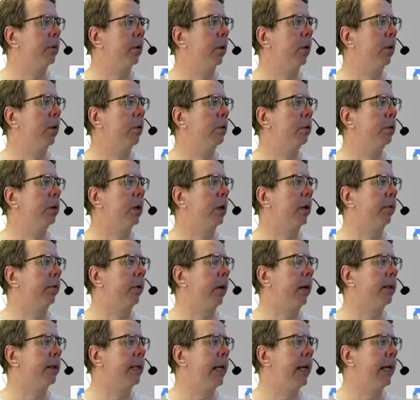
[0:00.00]
You'll notice I've
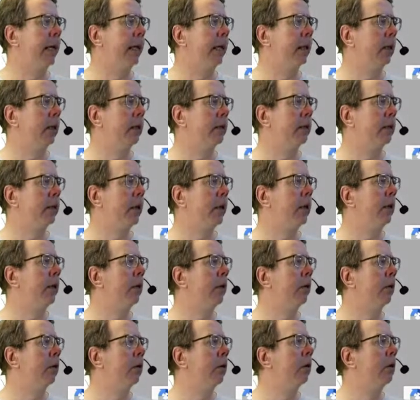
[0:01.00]
got Sanding Disc
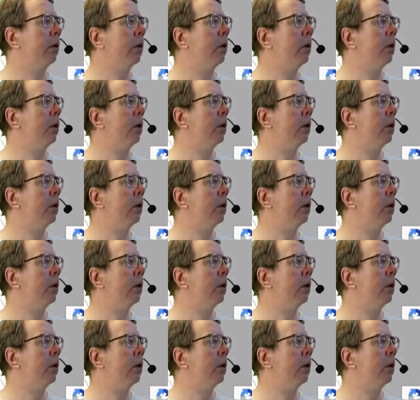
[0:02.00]
here,